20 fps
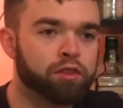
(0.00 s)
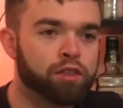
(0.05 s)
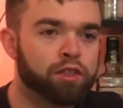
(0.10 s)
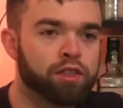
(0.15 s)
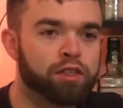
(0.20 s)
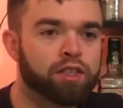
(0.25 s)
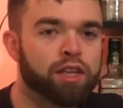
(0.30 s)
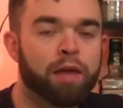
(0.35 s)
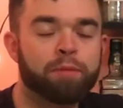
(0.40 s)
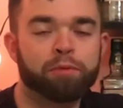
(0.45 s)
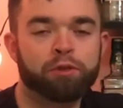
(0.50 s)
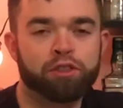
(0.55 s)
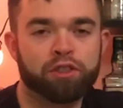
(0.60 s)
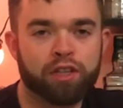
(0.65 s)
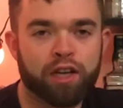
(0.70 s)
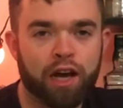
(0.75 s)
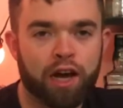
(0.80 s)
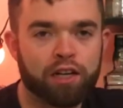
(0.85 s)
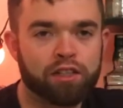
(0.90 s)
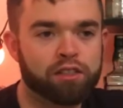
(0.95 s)
the staple
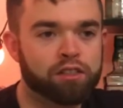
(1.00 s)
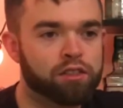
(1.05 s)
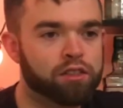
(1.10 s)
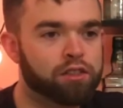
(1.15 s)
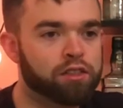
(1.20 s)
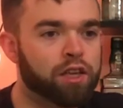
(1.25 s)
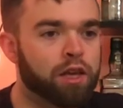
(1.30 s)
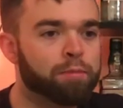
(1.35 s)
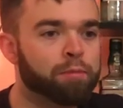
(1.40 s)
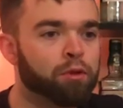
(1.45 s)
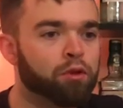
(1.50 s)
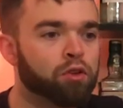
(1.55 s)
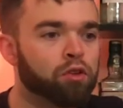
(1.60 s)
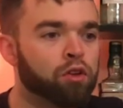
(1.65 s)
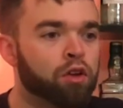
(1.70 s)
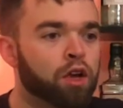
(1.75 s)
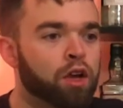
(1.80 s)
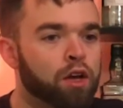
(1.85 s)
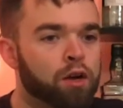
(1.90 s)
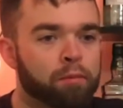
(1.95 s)
Scotch, the
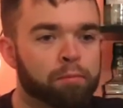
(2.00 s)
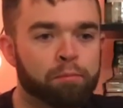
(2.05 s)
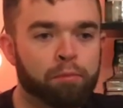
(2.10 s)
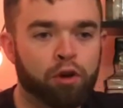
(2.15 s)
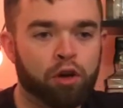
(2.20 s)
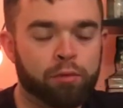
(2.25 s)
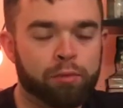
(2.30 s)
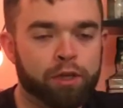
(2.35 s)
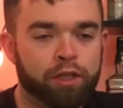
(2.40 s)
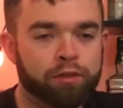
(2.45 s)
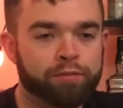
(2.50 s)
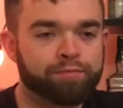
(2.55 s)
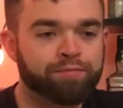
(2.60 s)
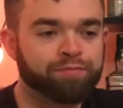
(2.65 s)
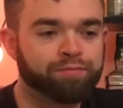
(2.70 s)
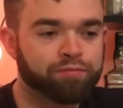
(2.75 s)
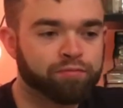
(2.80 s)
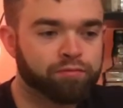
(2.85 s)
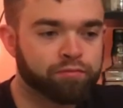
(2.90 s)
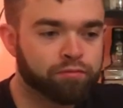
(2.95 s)
staple bourbon,
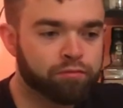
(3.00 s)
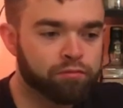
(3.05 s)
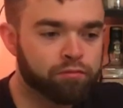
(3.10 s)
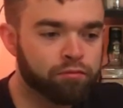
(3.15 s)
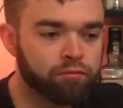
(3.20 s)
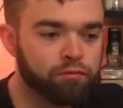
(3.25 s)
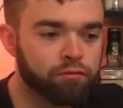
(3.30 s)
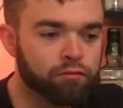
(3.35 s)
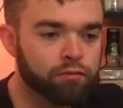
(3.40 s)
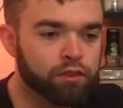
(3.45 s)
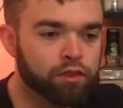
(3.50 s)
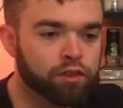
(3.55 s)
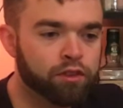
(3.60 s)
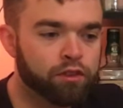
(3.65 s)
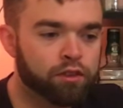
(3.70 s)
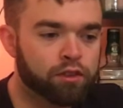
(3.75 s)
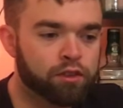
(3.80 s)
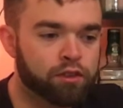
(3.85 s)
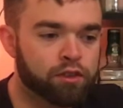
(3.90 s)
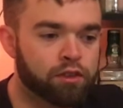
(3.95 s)

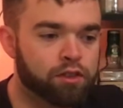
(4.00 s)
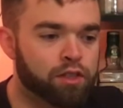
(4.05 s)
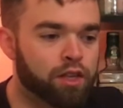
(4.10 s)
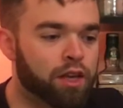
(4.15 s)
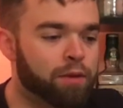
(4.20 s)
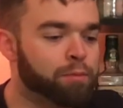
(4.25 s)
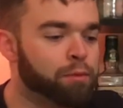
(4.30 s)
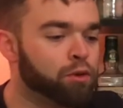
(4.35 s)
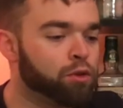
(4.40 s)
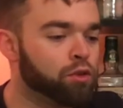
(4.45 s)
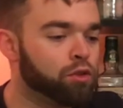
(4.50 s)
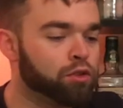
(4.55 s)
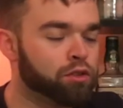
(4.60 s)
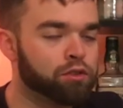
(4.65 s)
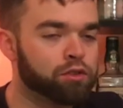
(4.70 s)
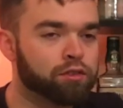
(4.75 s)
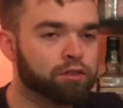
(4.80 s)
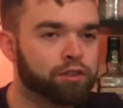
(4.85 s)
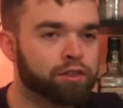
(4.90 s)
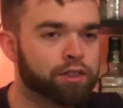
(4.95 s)
the staple
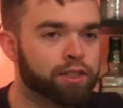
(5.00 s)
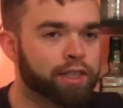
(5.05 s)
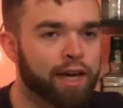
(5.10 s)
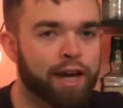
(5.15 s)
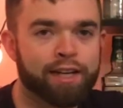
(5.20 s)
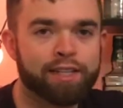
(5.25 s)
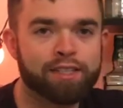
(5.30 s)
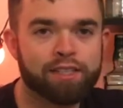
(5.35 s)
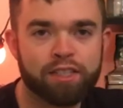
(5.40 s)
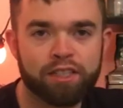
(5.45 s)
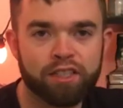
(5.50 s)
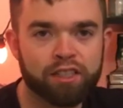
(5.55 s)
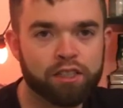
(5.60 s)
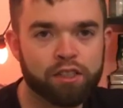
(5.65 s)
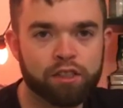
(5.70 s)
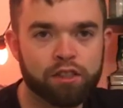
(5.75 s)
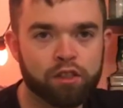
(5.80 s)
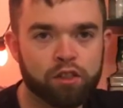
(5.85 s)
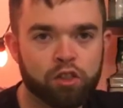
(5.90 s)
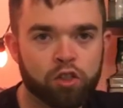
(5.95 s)

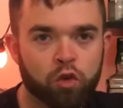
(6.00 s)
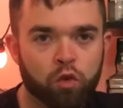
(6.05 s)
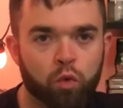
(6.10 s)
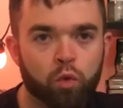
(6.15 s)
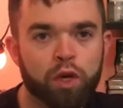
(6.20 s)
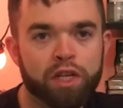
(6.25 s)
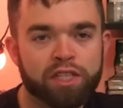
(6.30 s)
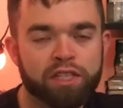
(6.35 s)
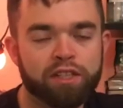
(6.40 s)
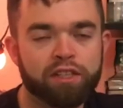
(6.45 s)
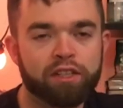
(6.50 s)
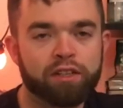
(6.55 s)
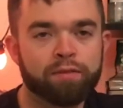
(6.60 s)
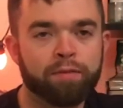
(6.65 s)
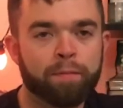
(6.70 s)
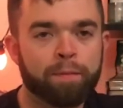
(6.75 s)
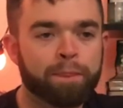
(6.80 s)
Tennessee whiskey.